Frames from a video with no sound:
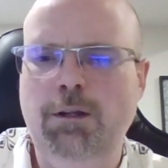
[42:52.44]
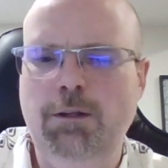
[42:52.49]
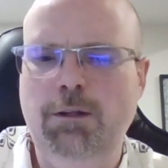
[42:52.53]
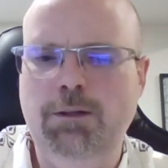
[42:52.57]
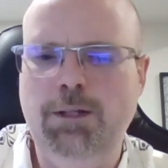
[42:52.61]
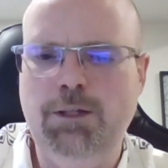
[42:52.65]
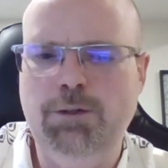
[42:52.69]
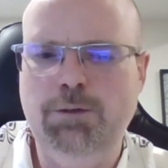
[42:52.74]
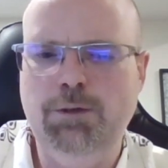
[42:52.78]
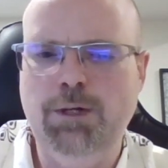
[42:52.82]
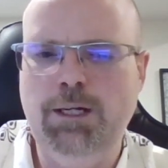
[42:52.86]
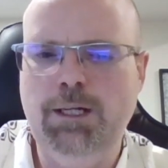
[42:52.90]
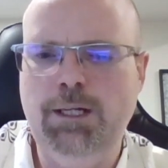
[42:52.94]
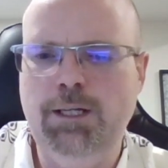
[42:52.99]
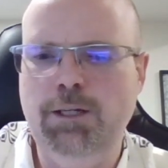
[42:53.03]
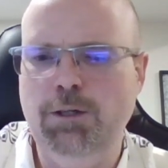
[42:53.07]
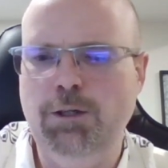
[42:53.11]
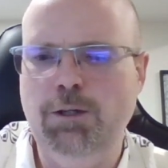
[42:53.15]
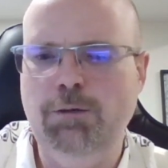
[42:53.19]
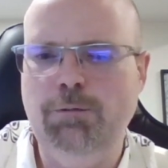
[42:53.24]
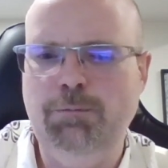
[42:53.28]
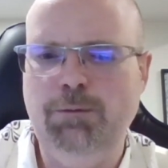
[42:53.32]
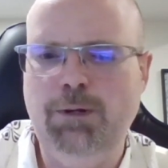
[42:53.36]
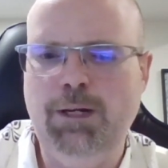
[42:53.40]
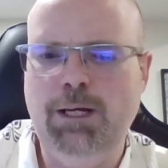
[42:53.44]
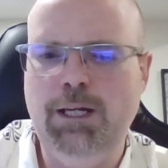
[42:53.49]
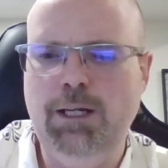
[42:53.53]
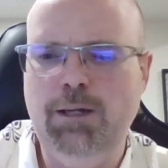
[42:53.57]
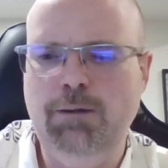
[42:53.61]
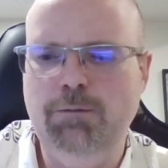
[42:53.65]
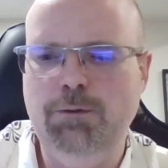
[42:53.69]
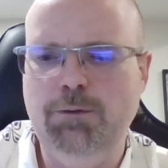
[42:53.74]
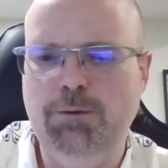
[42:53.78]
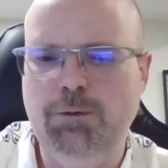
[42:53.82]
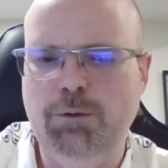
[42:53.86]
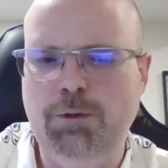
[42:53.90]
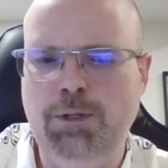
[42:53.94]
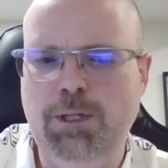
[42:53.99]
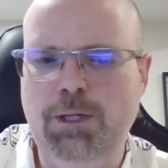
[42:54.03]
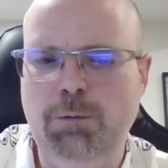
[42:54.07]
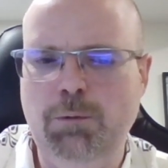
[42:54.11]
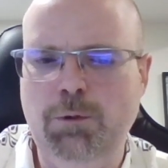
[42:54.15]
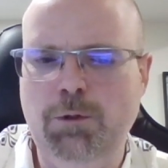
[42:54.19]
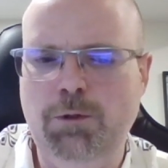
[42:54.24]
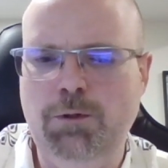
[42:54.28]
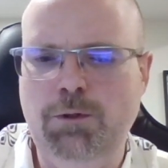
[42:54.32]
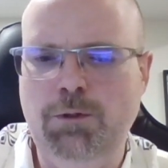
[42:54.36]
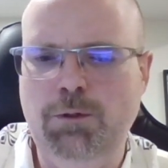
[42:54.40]
they try to hit all five. So they
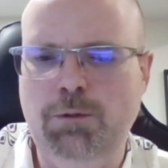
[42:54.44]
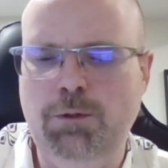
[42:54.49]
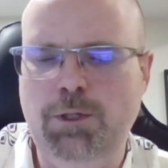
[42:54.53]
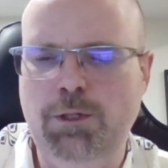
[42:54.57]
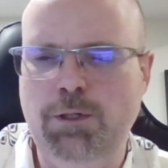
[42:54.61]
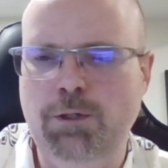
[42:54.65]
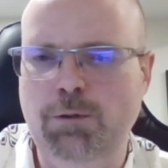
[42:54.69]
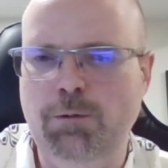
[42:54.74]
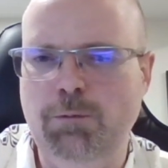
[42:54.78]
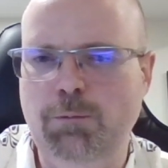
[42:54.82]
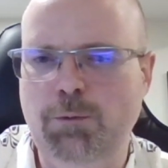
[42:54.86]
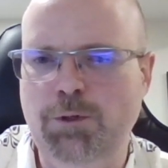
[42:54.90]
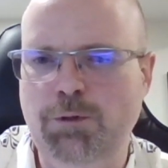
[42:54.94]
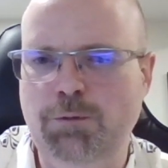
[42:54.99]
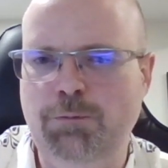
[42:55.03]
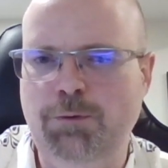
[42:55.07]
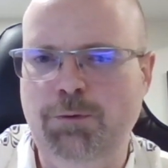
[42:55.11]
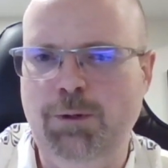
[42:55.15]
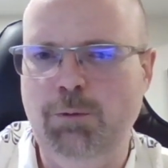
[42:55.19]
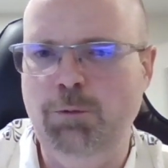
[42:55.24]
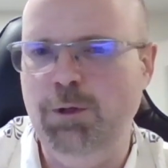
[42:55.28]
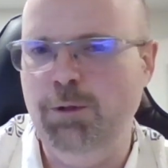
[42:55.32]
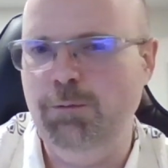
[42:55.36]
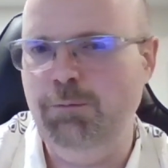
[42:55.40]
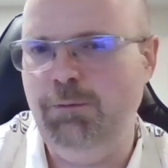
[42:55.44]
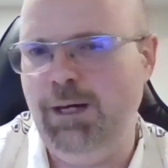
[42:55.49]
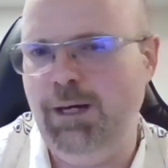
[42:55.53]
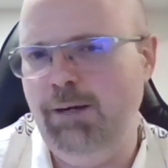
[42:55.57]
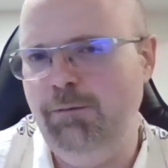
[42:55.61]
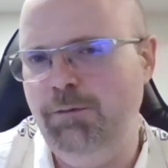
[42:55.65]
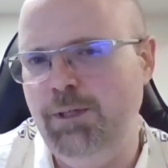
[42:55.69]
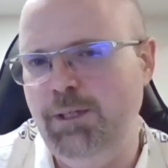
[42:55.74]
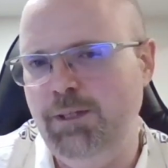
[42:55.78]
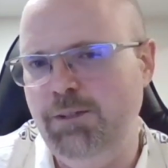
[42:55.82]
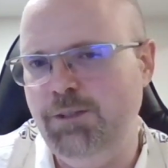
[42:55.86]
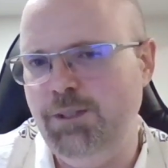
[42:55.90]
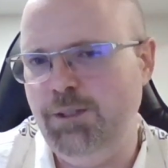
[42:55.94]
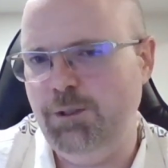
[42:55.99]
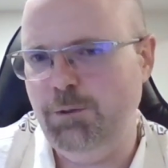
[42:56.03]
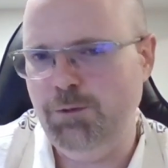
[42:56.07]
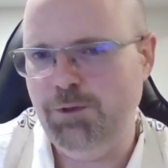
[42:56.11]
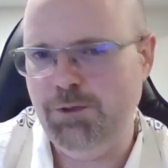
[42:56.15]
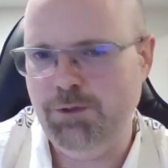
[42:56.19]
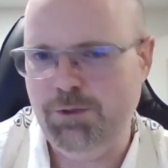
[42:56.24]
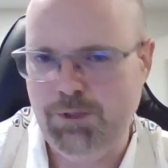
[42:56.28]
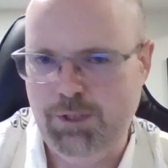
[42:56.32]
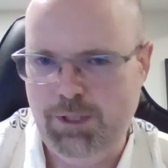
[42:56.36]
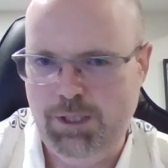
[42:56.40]
would do, you know, what's what are five things that
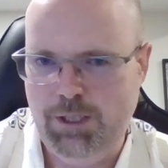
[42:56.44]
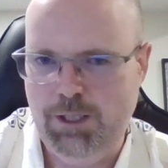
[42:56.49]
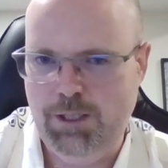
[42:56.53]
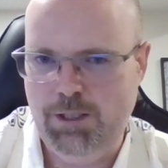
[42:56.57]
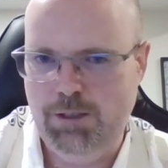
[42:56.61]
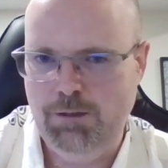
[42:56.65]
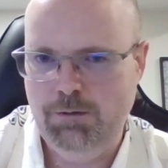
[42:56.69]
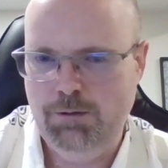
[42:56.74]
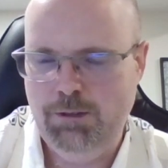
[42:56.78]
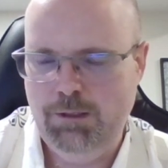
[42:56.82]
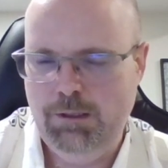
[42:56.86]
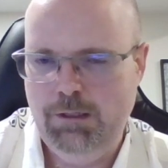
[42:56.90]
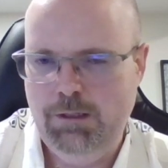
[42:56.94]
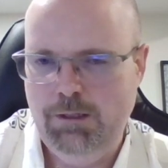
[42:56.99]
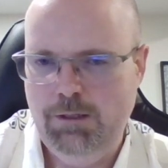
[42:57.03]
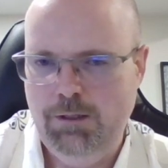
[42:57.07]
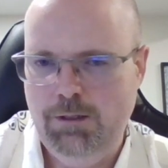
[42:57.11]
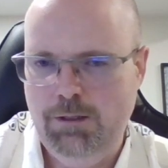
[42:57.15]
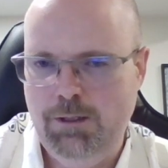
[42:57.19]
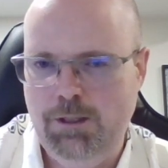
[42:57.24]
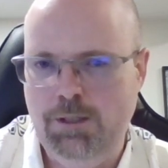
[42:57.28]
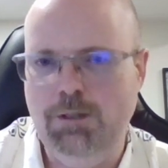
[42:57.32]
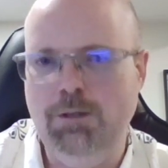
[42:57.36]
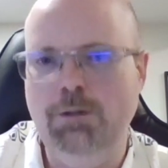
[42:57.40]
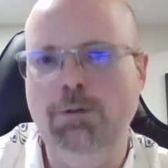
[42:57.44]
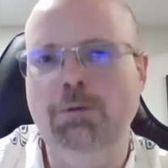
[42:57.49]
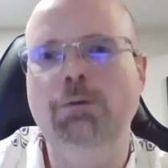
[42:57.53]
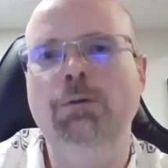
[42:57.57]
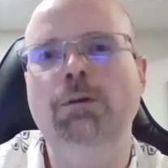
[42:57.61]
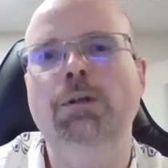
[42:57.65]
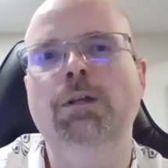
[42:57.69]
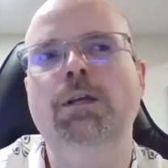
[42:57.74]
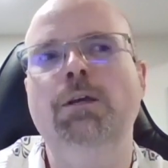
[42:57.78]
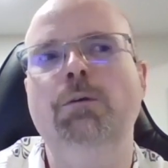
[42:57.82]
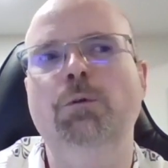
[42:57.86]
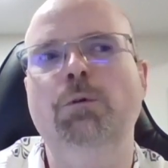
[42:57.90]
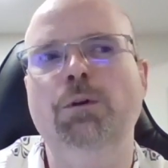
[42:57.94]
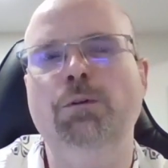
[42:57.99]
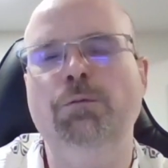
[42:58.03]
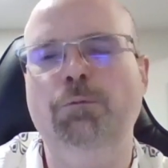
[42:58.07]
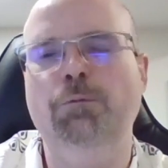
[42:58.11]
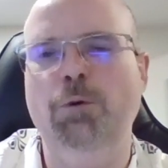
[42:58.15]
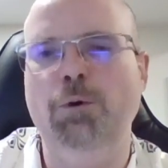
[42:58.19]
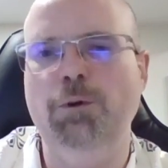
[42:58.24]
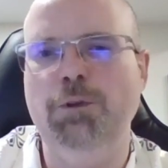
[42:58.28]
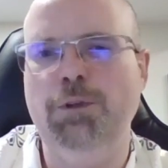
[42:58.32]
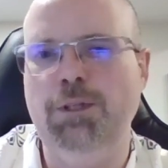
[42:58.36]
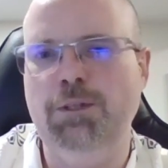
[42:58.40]
you see? You know, what are
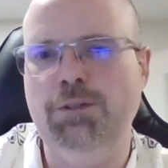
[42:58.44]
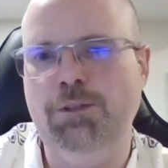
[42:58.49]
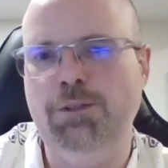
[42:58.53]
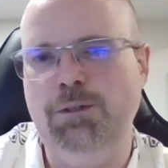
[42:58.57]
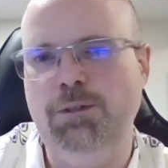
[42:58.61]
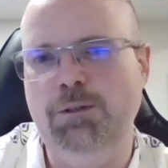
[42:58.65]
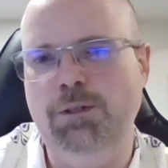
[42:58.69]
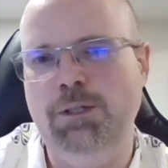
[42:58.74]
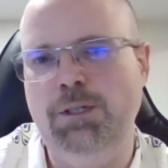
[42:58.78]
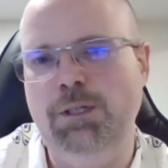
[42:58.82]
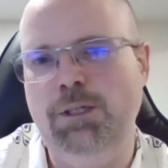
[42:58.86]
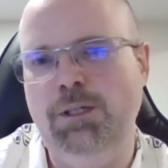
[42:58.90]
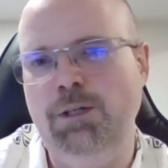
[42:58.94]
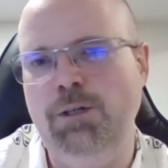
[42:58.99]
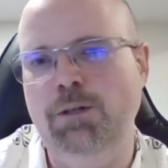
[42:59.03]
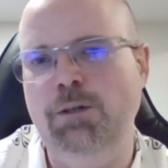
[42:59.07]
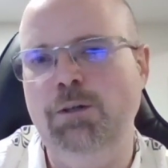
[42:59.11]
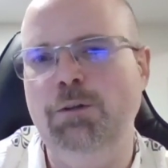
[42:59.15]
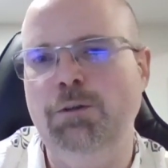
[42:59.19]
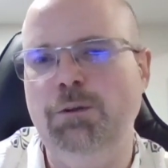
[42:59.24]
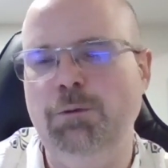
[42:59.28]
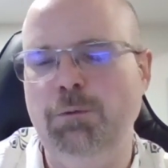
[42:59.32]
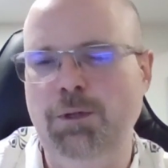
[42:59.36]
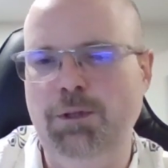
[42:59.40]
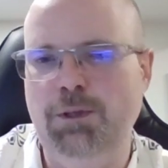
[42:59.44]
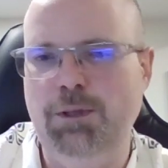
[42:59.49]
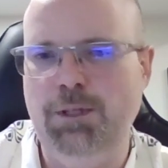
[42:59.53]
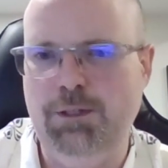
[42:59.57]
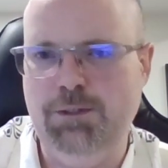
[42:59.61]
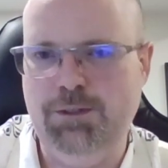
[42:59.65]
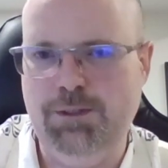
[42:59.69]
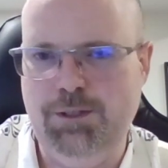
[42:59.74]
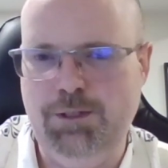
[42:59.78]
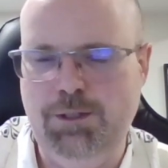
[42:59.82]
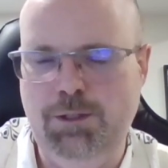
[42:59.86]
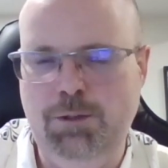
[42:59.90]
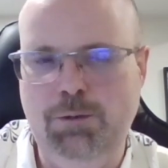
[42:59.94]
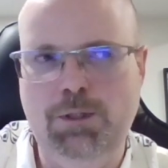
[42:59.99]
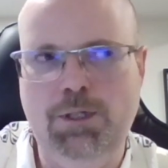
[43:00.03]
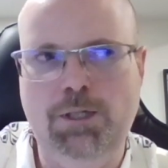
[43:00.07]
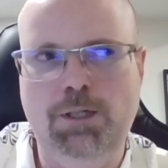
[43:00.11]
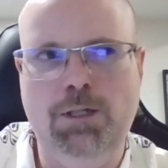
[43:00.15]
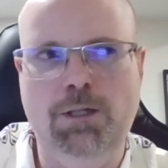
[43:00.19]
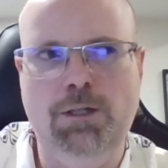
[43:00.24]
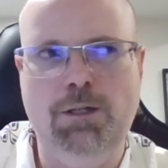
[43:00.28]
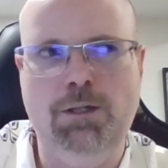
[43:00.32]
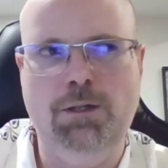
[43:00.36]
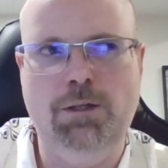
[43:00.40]
four things that you can hear? Three things that you
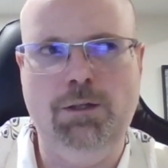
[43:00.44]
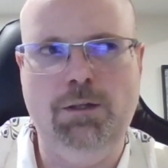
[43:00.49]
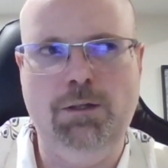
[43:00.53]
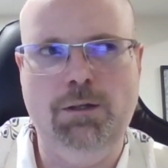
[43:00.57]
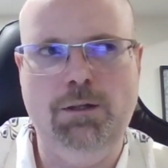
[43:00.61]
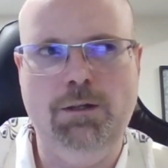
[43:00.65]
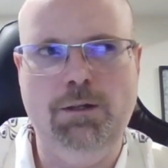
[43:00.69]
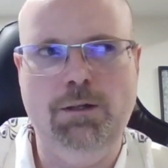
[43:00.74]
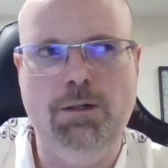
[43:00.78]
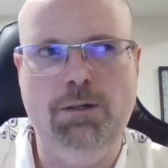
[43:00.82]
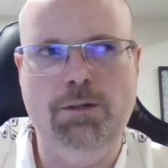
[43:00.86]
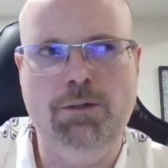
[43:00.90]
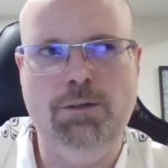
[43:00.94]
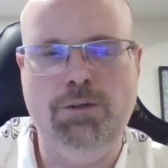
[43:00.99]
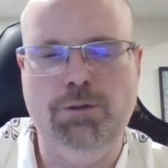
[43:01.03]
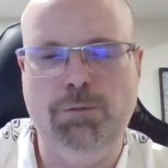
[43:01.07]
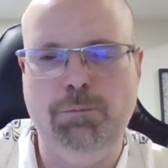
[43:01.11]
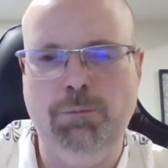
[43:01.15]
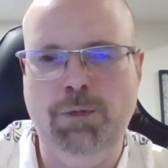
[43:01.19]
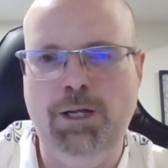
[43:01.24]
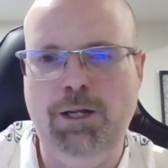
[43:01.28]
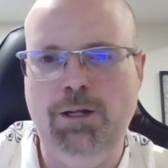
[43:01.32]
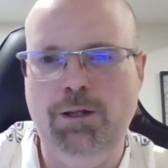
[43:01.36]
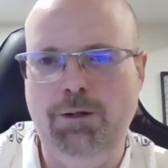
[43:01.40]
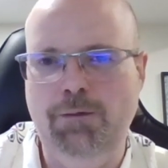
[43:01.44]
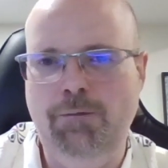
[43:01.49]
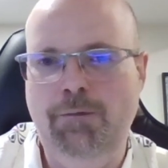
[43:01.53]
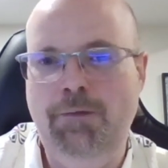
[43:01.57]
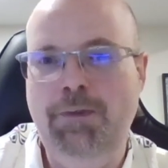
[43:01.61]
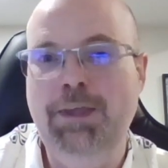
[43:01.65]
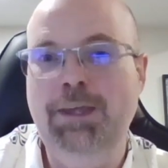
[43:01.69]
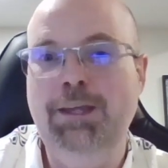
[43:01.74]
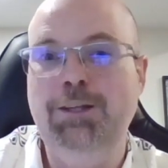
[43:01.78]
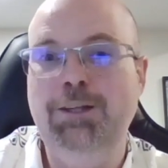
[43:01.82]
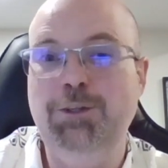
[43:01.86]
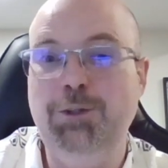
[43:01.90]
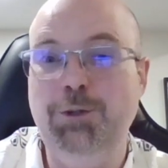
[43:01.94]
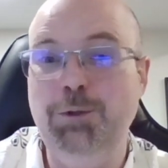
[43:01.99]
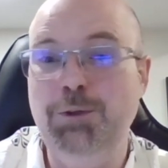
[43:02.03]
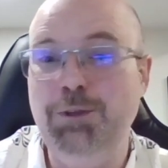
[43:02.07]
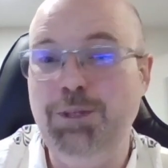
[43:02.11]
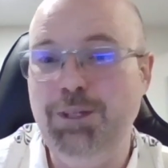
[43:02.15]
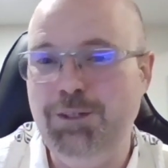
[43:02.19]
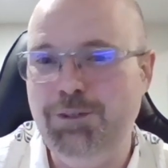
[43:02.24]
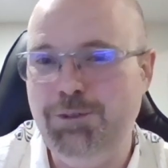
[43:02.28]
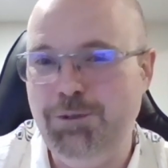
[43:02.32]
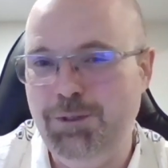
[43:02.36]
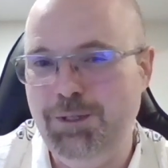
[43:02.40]
can uh, smell? Two
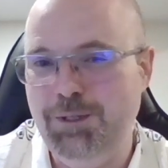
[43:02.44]
things you